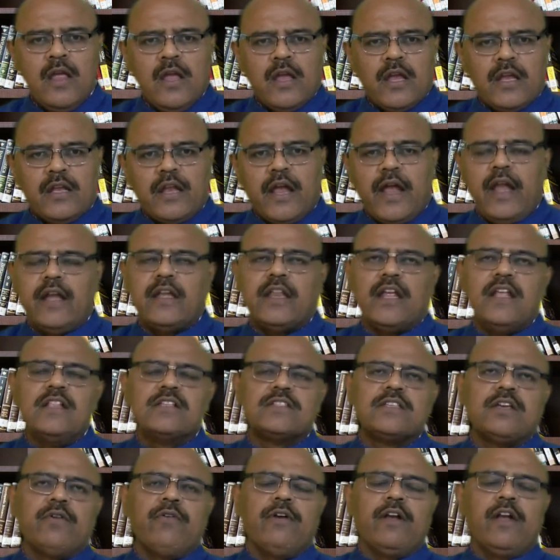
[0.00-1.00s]
In
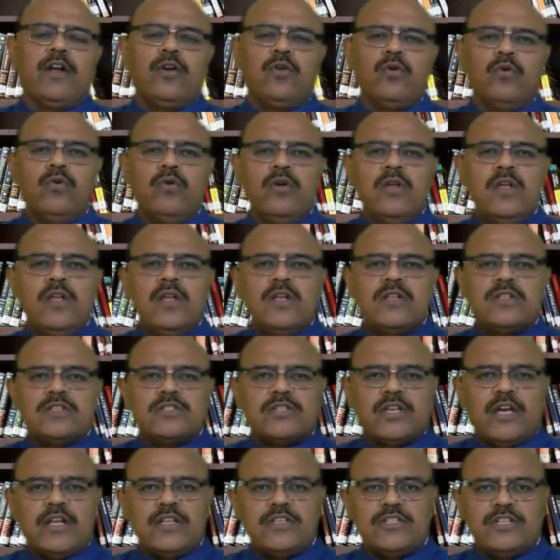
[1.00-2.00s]
1872,
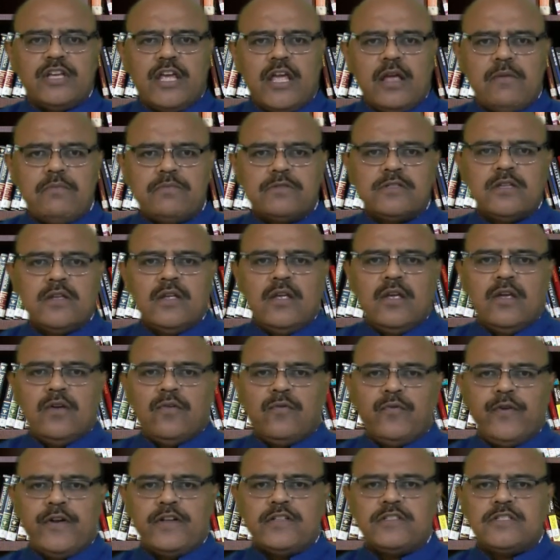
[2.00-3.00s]
Sir James
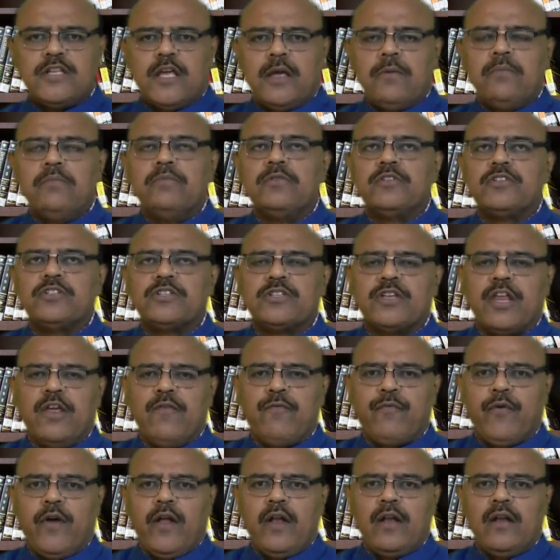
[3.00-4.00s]
Fitzjames
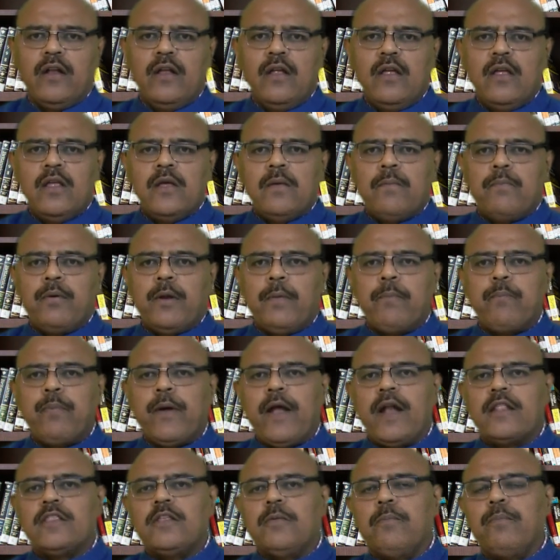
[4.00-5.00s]
Stephen
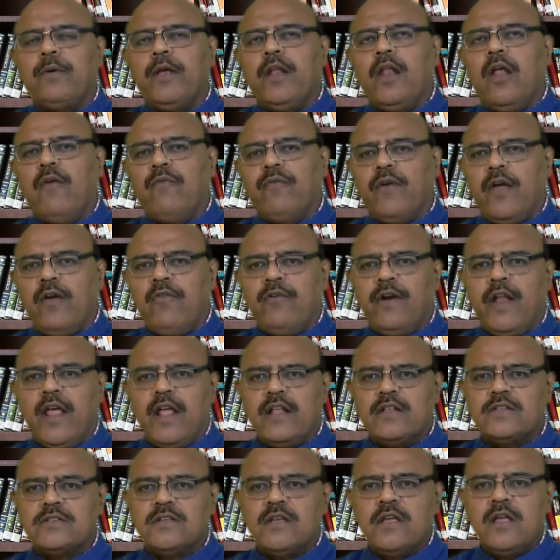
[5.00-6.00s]
prepared the Bill of
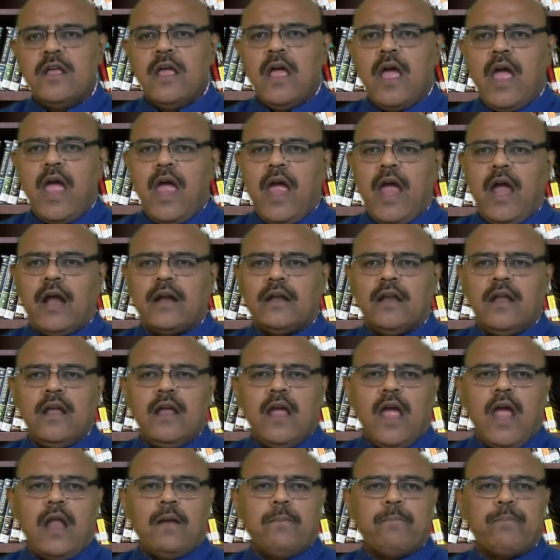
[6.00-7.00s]
Evidence
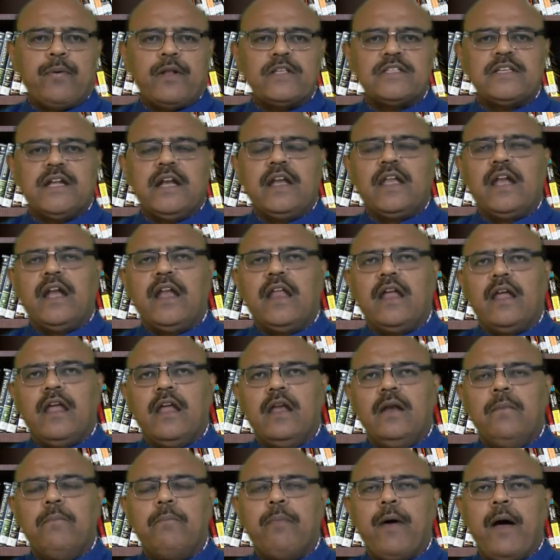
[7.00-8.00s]
Act and presented it
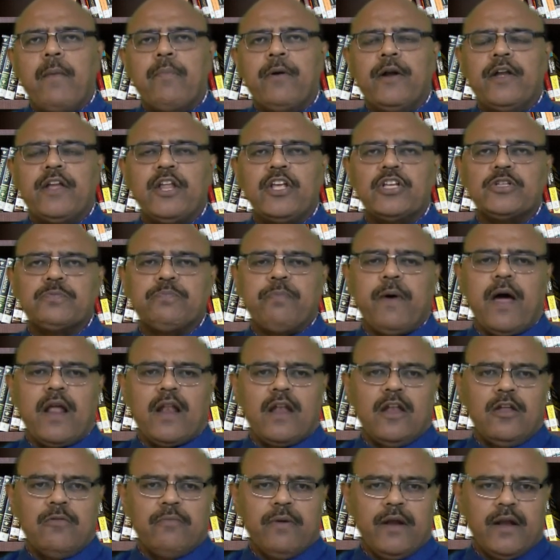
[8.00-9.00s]
in British
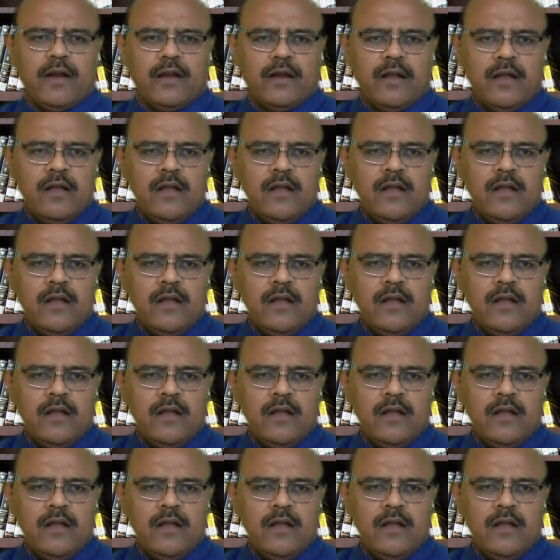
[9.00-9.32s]
Parliament.